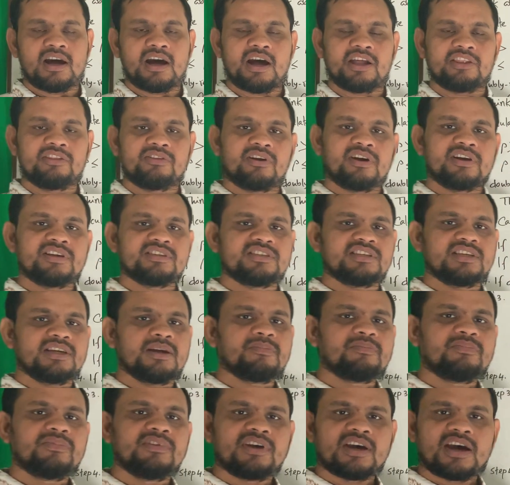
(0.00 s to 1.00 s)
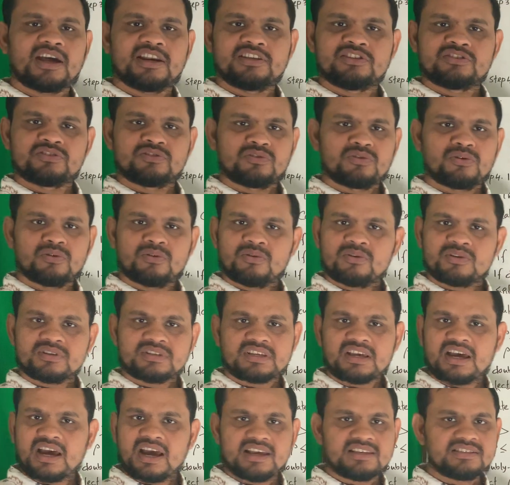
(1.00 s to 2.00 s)
Otherwise, if there is no
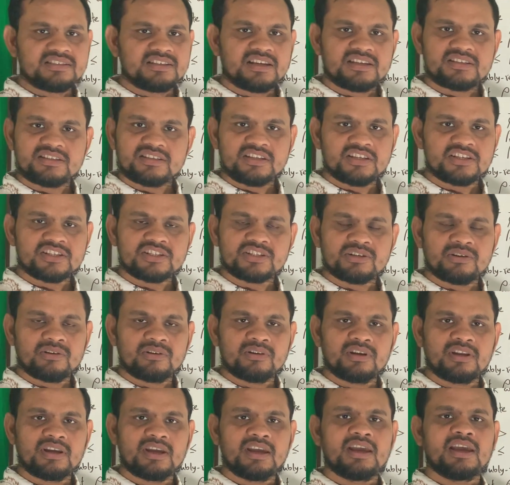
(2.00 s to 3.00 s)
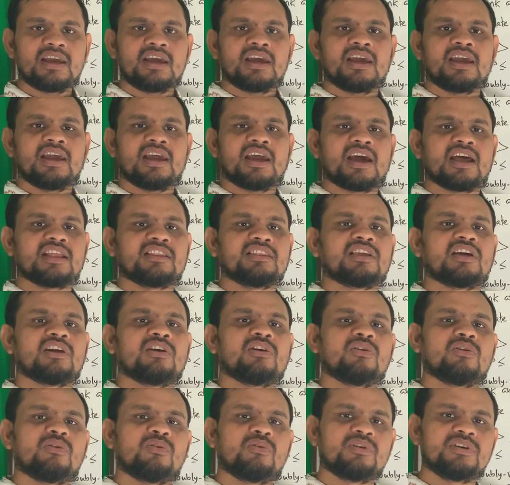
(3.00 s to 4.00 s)
size restriction and the
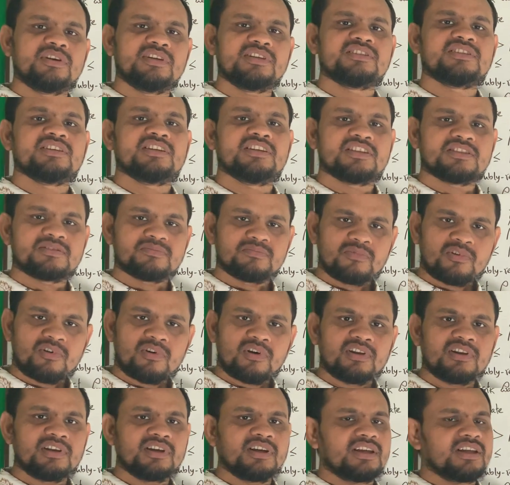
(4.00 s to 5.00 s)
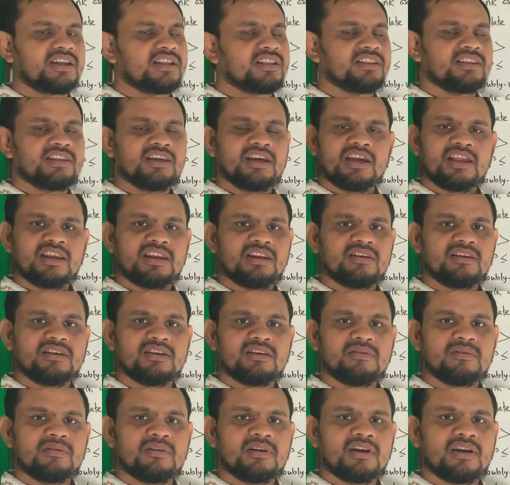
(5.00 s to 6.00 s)
load is small, then
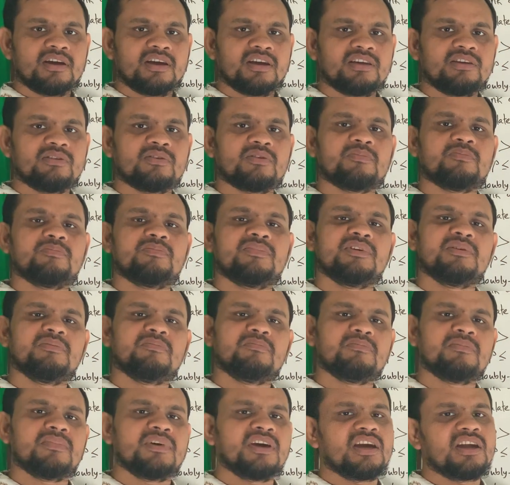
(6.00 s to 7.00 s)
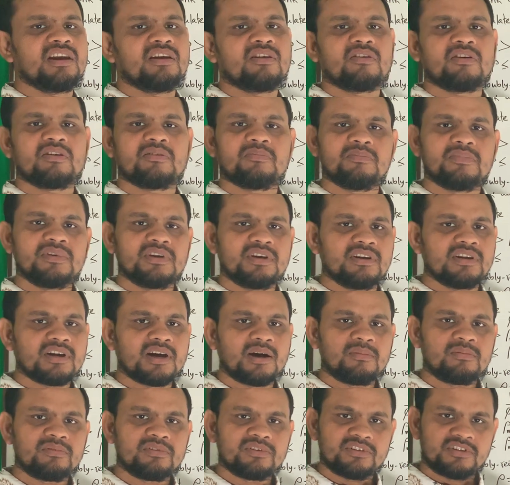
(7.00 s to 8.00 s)
your beam may not be
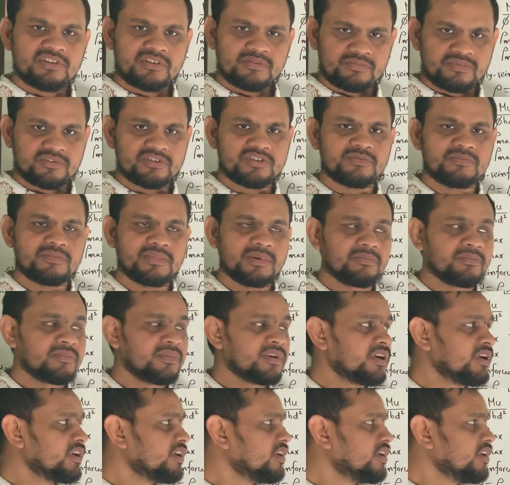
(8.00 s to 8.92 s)
doubly reinforced beam.